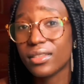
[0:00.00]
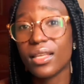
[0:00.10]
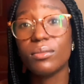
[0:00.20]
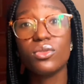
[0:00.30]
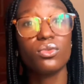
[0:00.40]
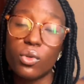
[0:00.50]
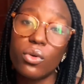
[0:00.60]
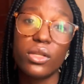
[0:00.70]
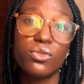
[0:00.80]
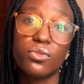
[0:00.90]
that time to
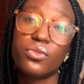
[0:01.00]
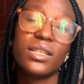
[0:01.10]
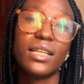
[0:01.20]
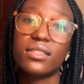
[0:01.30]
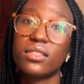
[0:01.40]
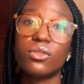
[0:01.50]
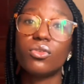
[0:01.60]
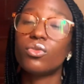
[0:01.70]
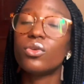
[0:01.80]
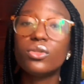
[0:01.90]
go into freelancing
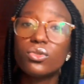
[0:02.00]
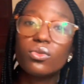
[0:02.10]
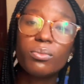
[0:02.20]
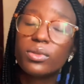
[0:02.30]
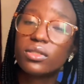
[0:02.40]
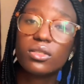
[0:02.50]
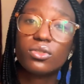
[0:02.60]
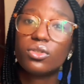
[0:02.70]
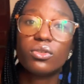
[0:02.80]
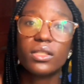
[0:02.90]
or go into one
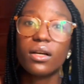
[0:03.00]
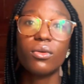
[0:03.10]
business or the other,